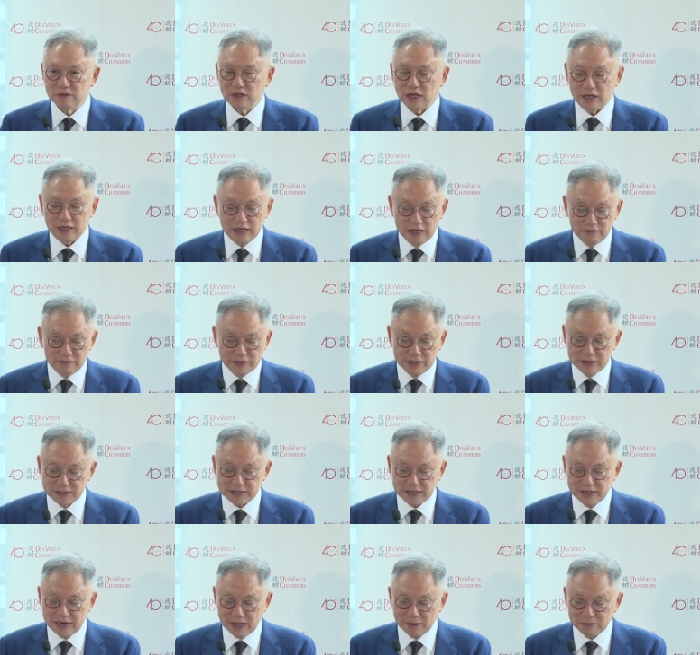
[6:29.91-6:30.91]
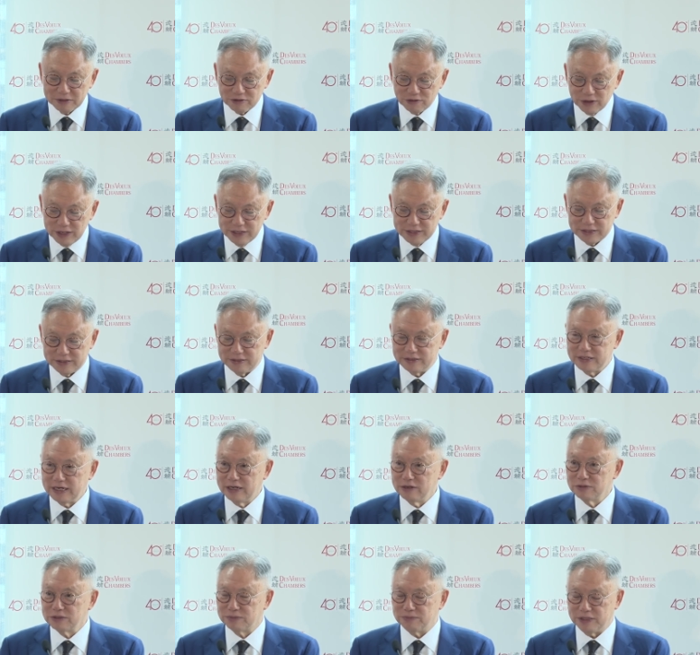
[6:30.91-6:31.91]
and even as an arbitrator
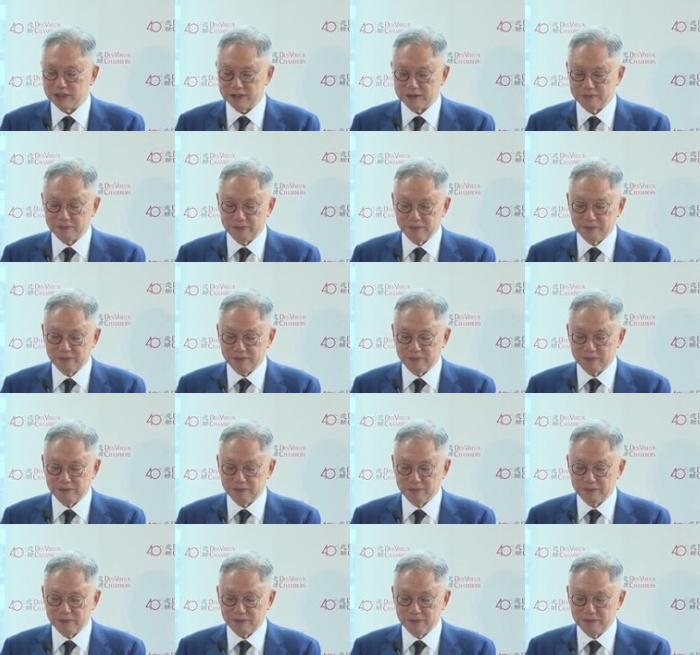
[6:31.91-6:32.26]
tells me,